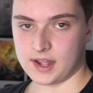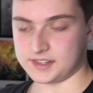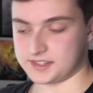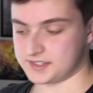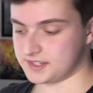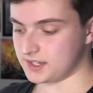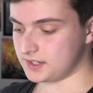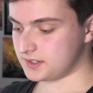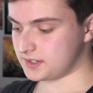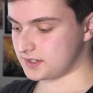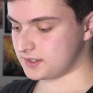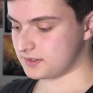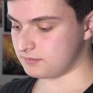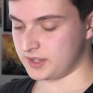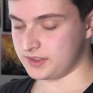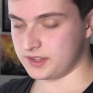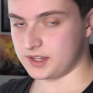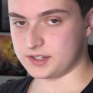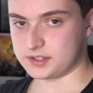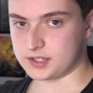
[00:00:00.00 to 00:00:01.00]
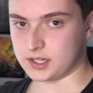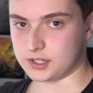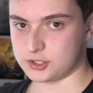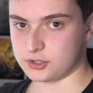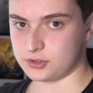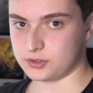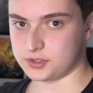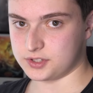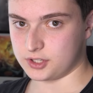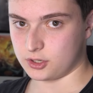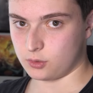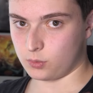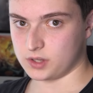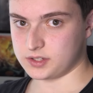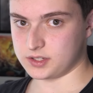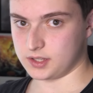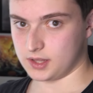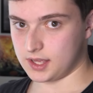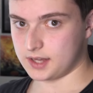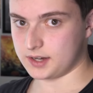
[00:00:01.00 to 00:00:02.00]
And since in the essentials there
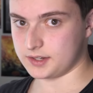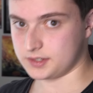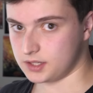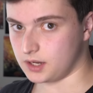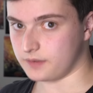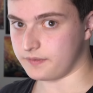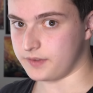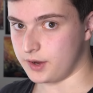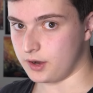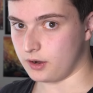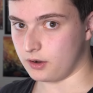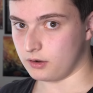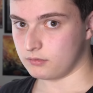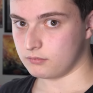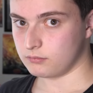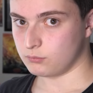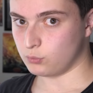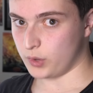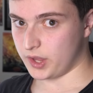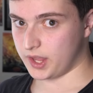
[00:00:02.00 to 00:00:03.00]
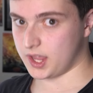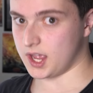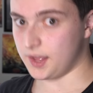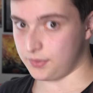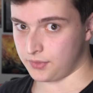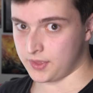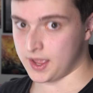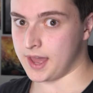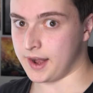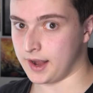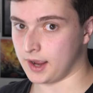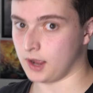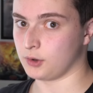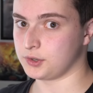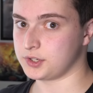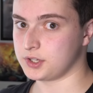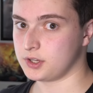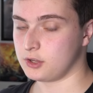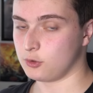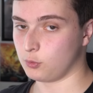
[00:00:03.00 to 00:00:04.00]
was a lot of stuff here, we cut that
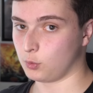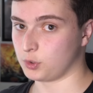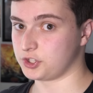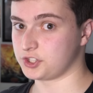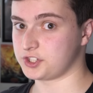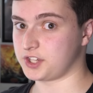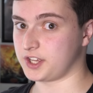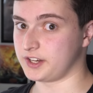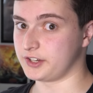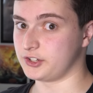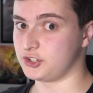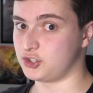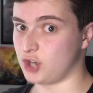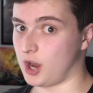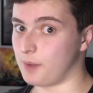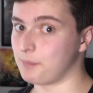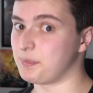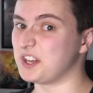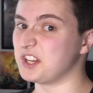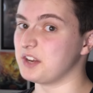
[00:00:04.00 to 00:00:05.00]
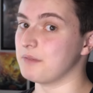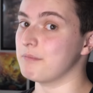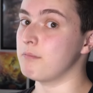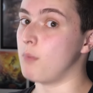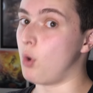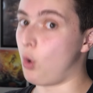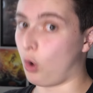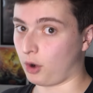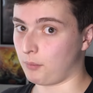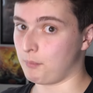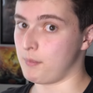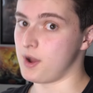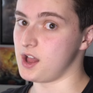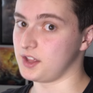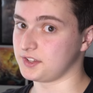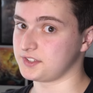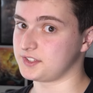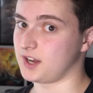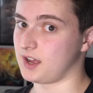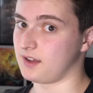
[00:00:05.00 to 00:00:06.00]
out. We're just gonna jump into more
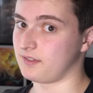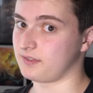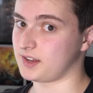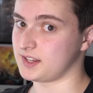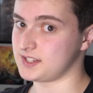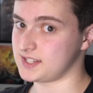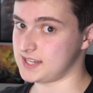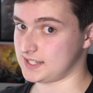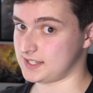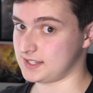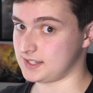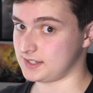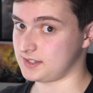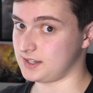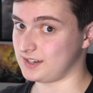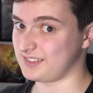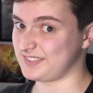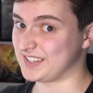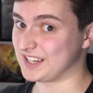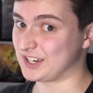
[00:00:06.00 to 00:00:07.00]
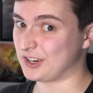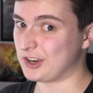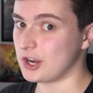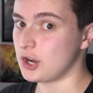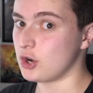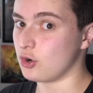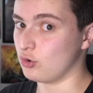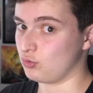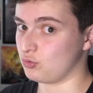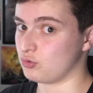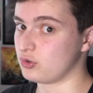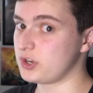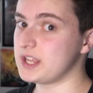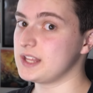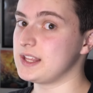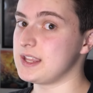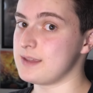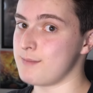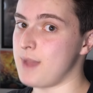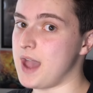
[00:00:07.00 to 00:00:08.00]
Maul stuff, because that's the stuff that
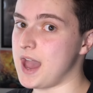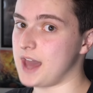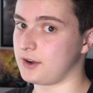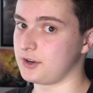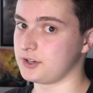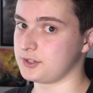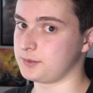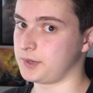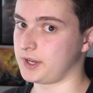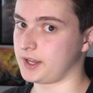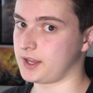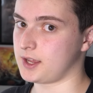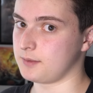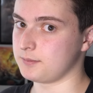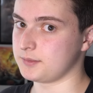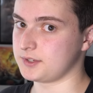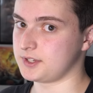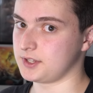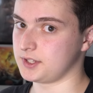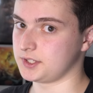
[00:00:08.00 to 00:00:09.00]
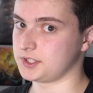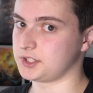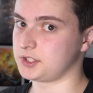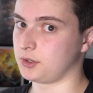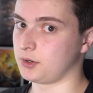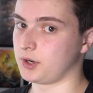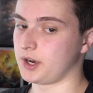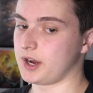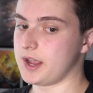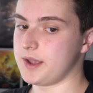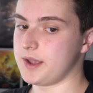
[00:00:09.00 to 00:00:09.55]
really matters when it comes to the story.